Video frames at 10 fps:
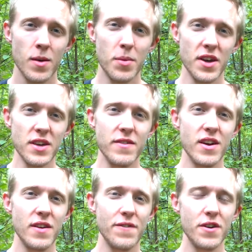But
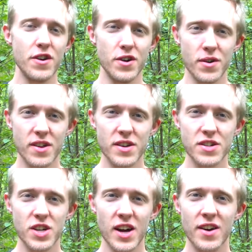even if you're new to this
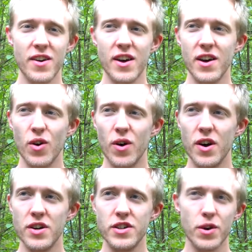genre
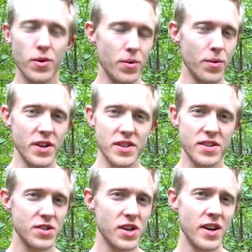or don't read
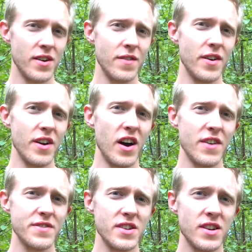this genre very
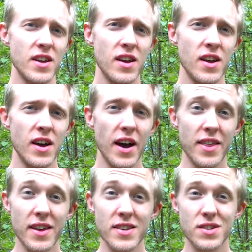often, I
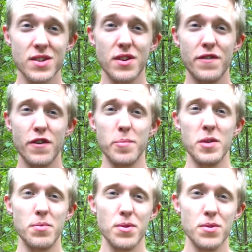think it's good for
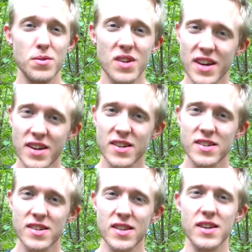people who like
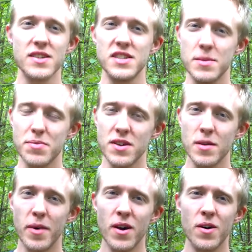to think deeply
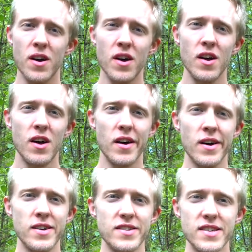about
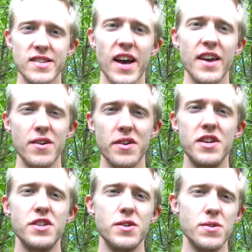uh, societal
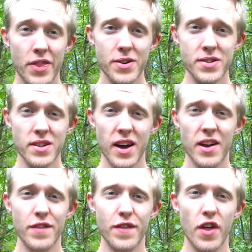issues. There's a lot
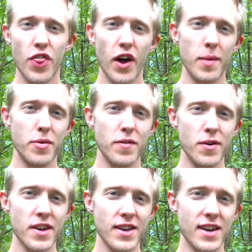of
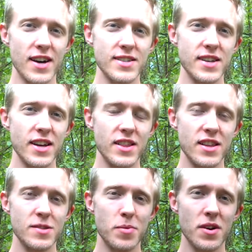thought-provoking content in
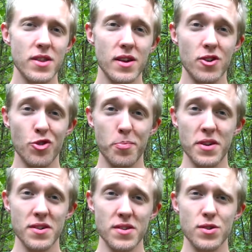this book that will
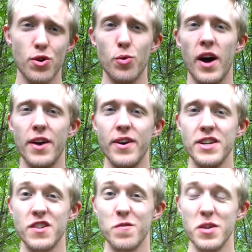appeal to a wide
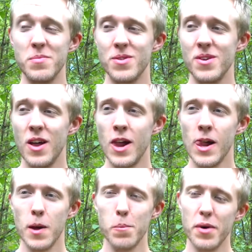range of people,
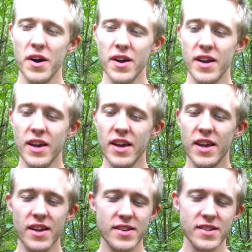but
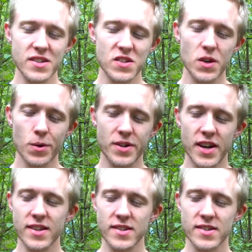it isn't so
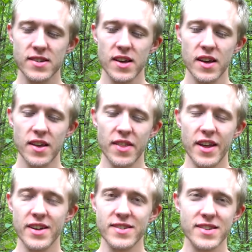dense
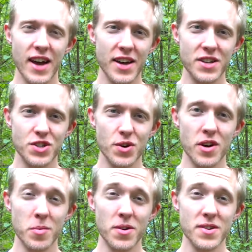that it's not
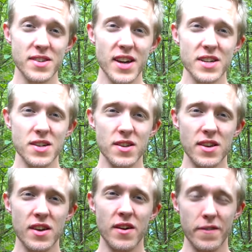enjoyable. It's
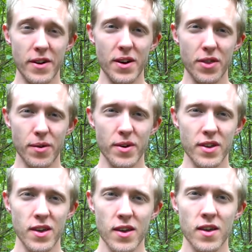actually very
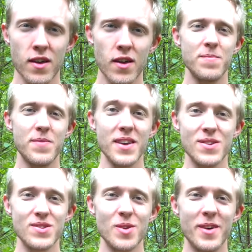thrilling. Thank
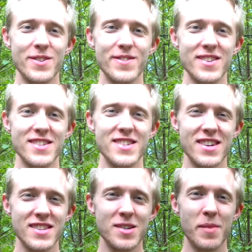you so much for
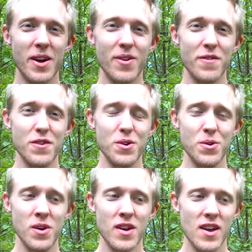listening to my review.